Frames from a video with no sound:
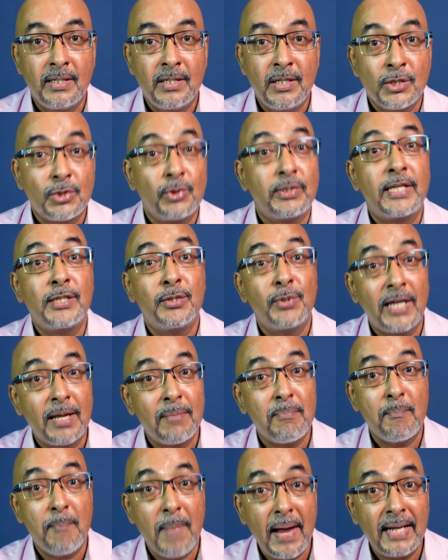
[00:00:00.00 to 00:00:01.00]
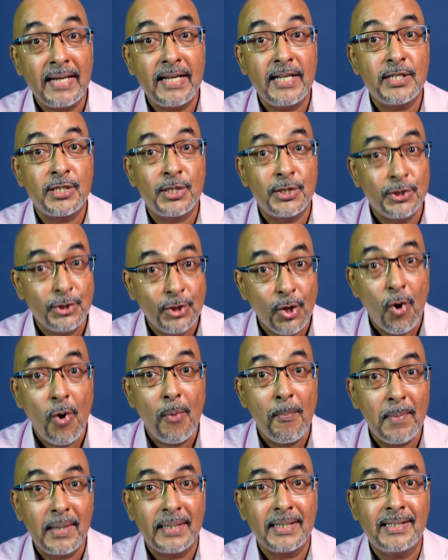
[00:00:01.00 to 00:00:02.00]
so that you can manage your
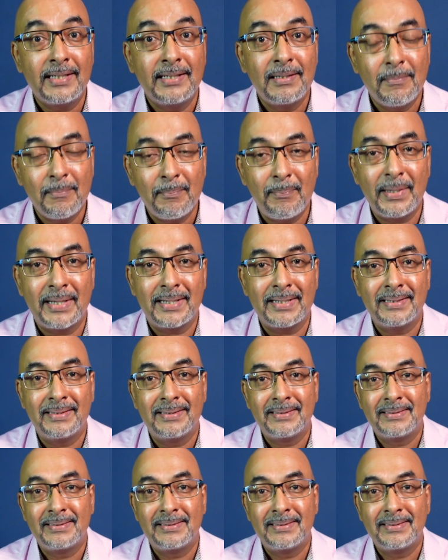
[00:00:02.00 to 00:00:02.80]
money better.